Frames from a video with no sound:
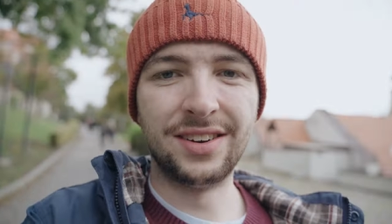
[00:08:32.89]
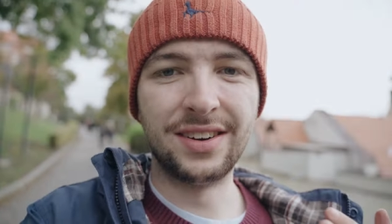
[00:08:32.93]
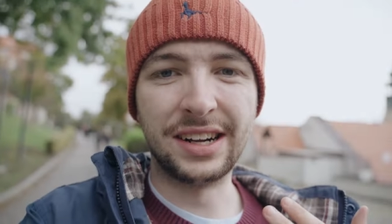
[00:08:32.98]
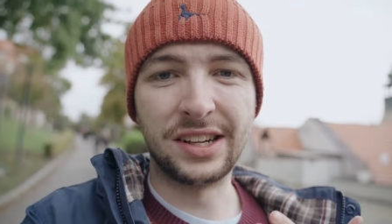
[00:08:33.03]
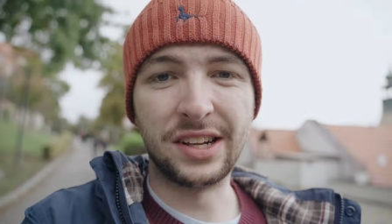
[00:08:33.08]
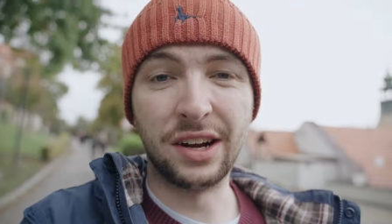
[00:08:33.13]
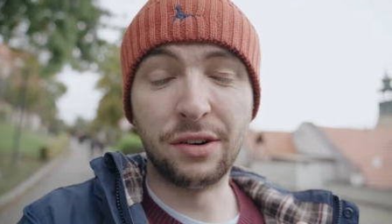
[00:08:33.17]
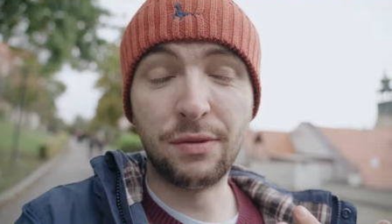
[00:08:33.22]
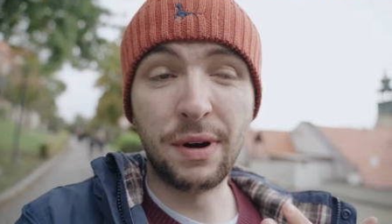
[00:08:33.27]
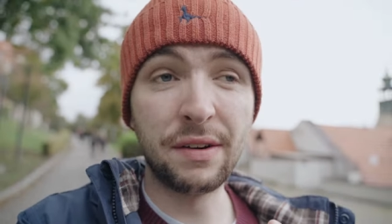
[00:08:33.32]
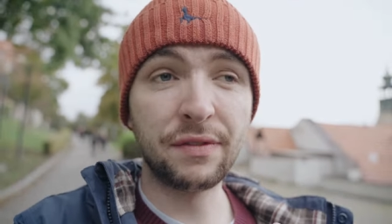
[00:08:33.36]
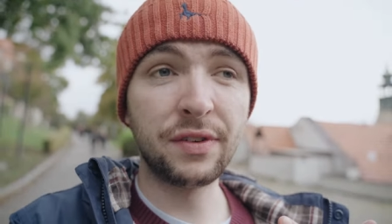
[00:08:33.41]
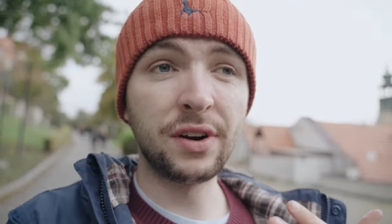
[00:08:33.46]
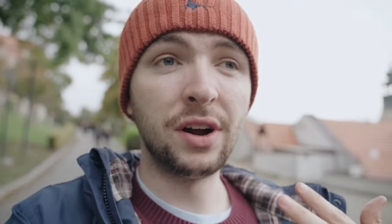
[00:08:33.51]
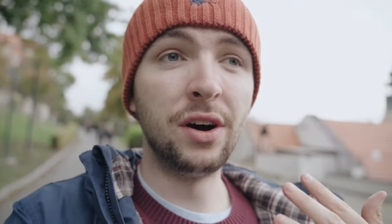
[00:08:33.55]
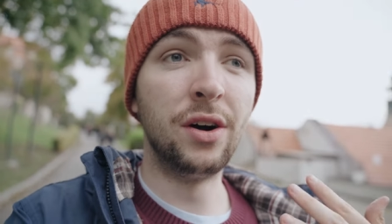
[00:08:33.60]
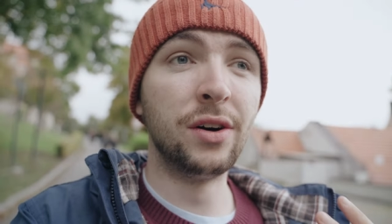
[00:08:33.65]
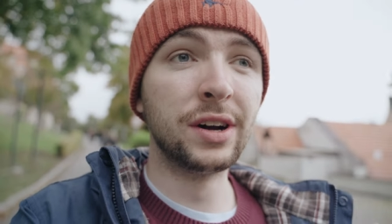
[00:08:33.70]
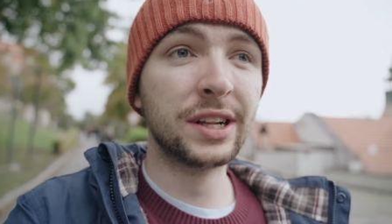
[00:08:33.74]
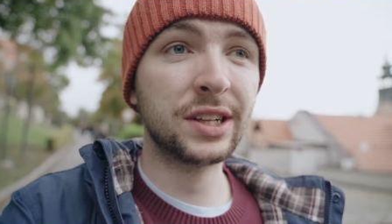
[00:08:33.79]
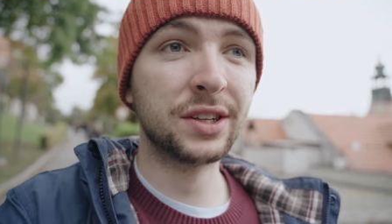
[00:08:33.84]
Alright, so I went for a
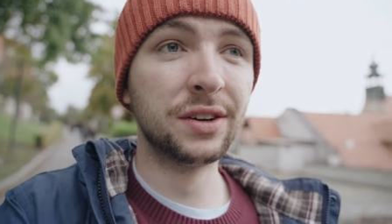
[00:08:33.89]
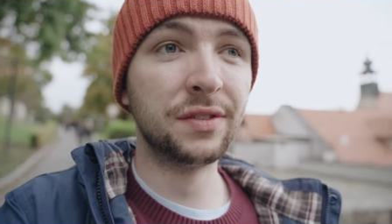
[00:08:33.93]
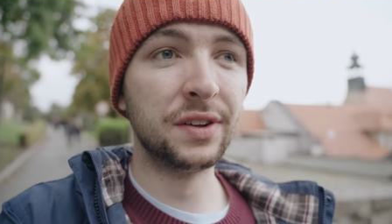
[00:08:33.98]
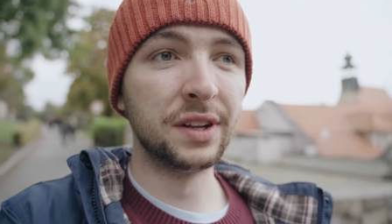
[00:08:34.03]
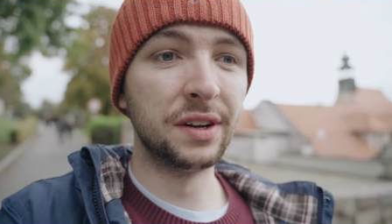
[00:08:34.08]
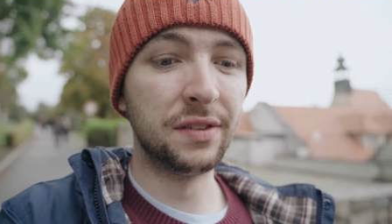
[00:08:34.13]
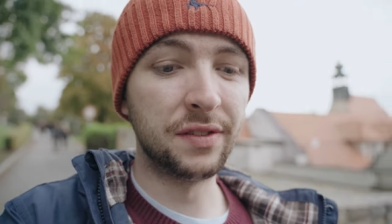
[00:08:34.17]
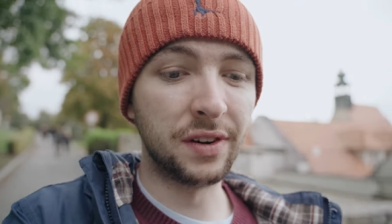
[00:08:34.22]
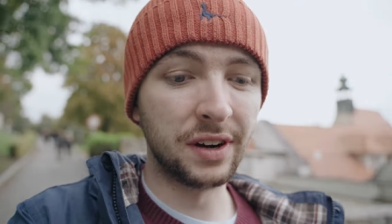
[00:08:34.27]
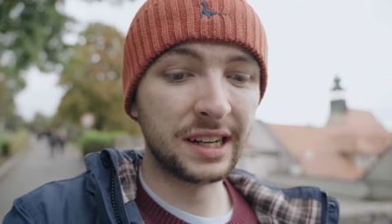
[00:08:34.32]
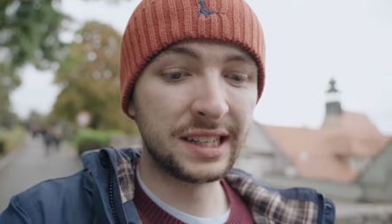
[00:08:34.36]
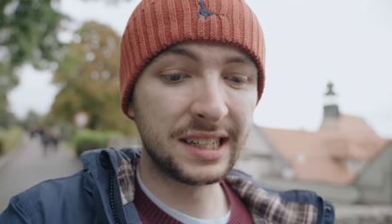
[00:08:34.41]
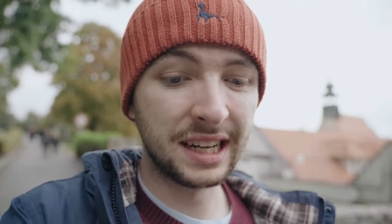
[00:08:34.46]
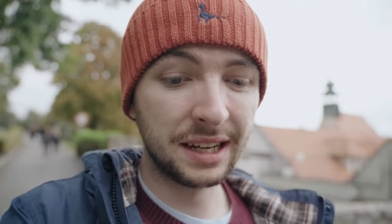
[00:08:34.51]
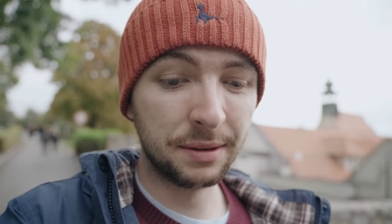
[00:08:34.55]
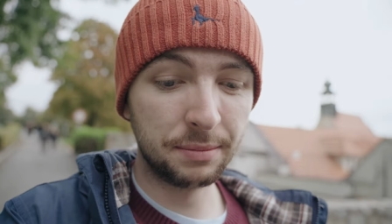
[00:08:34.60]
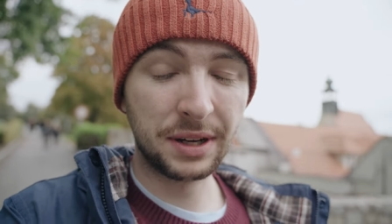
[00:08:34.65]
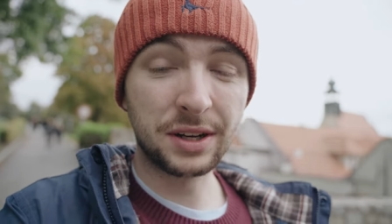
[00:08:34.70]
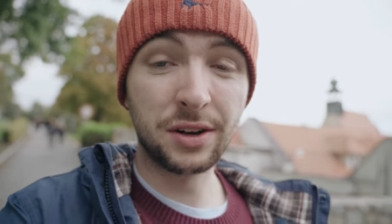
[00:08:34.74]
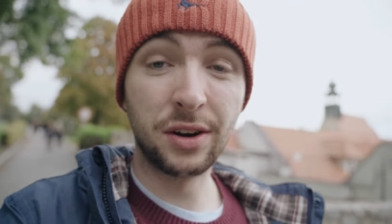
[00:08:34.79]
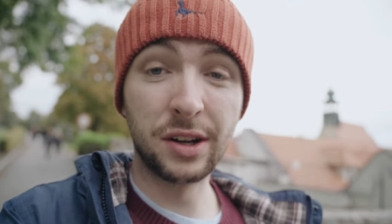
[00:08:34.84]
hostel for the first
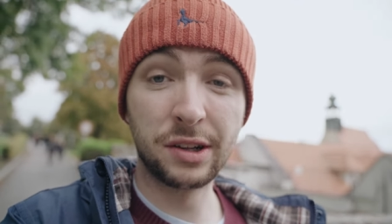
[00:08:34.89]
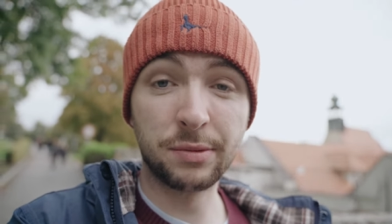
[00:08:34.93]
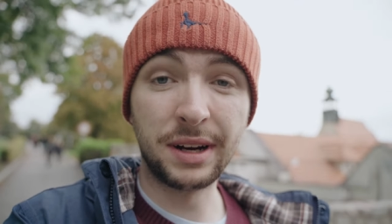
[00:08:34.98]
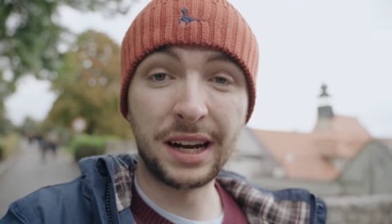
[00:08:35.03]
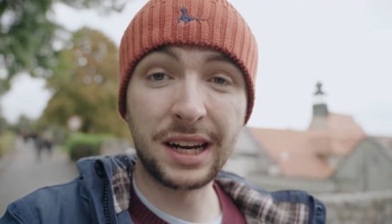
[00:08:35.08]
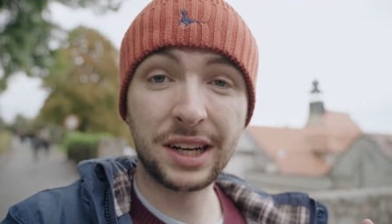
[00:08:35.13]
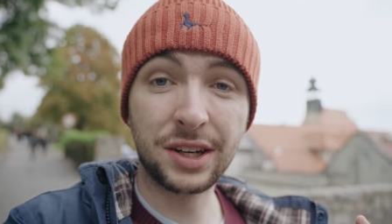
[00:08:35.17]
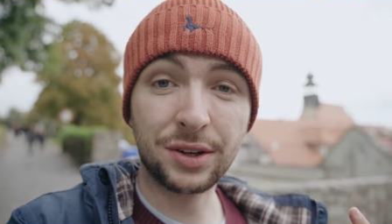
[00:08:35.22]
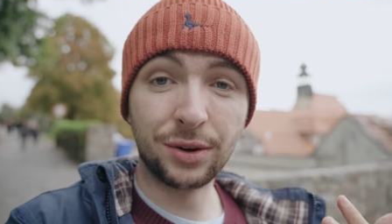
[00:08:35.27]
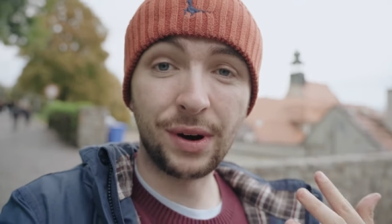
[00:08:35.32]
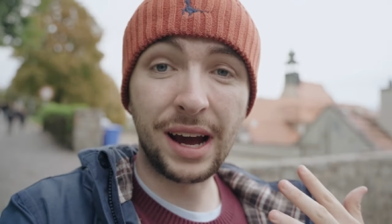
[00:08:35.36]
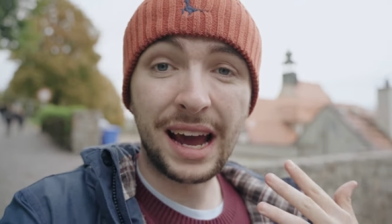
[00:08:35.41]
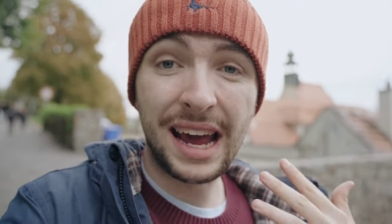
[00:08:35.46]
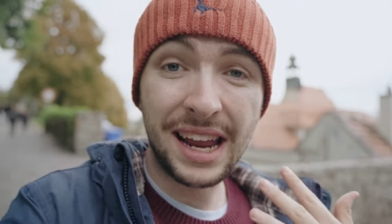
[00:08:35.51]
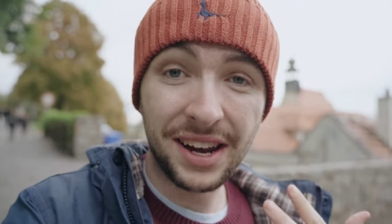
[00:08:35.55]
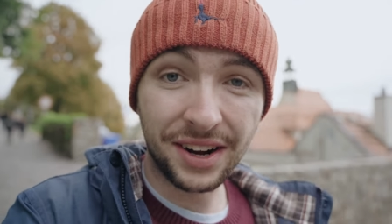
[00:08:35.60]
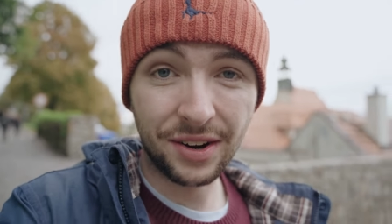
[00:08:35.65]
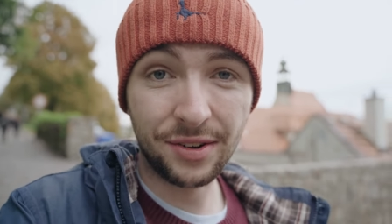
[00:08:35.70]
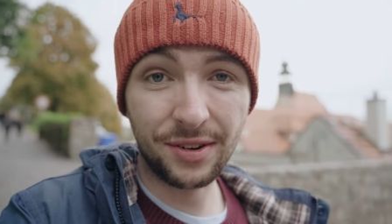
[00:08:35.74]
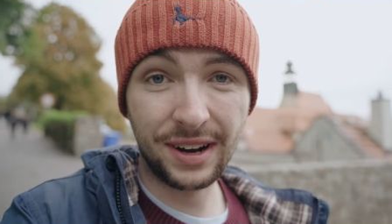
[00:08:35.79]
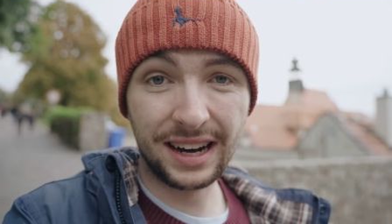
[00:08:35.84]
time because when I go
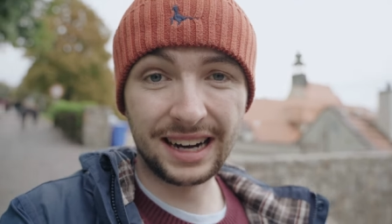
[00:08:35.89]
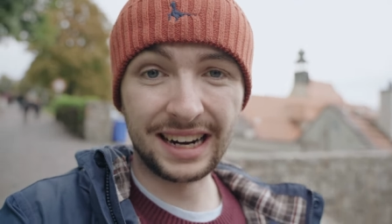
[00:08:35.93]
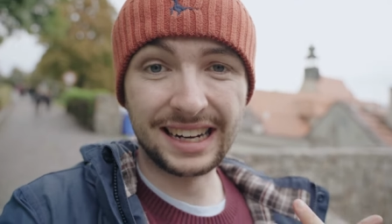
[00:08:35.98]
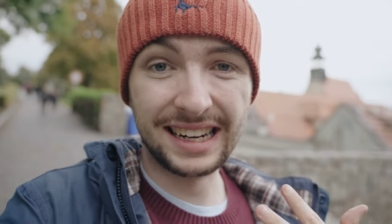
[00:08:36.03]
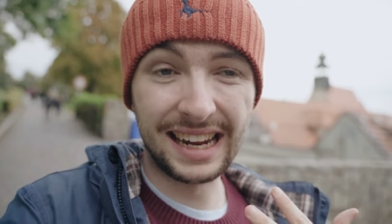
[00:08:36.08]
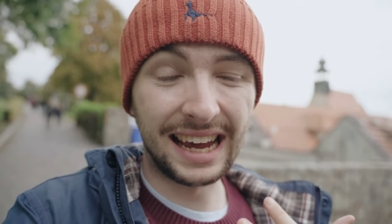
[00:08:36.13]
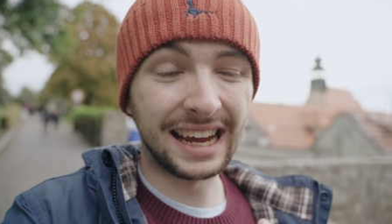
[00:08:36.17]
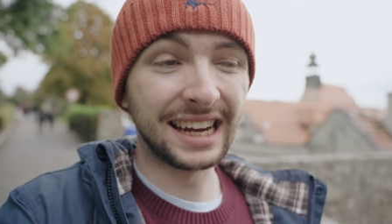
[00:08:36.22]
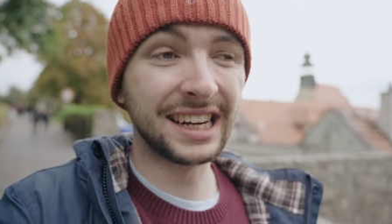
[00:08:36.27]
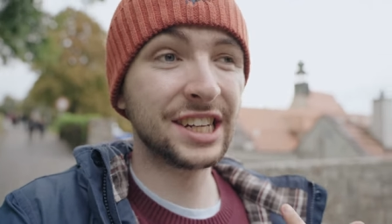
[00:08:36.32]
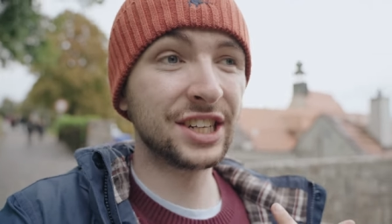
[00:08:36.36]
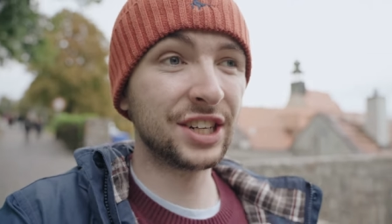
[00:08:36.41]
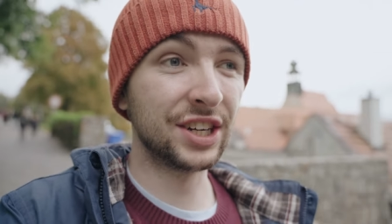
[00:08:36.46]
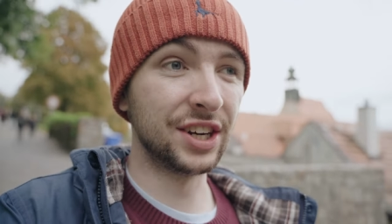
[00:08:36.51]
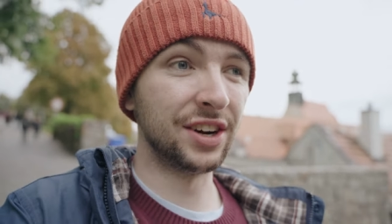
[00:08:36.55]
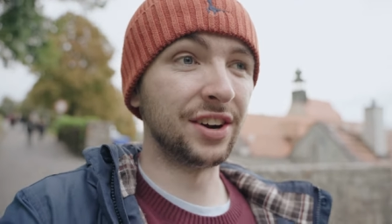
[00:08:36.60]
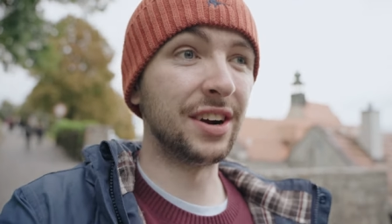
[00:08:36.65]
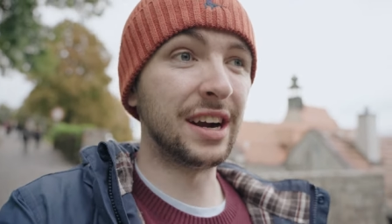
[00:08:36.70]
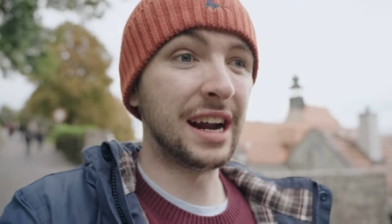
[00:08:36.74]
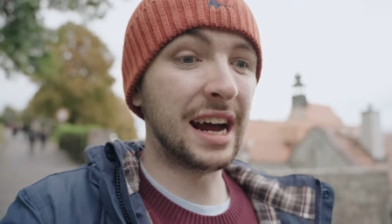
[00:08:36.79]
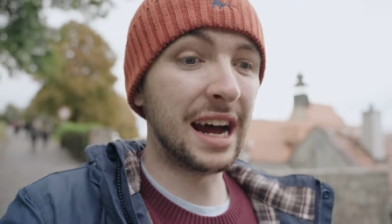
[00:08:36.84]
interrailing next
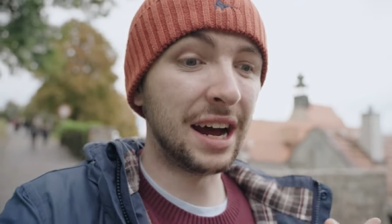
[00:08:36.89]
year,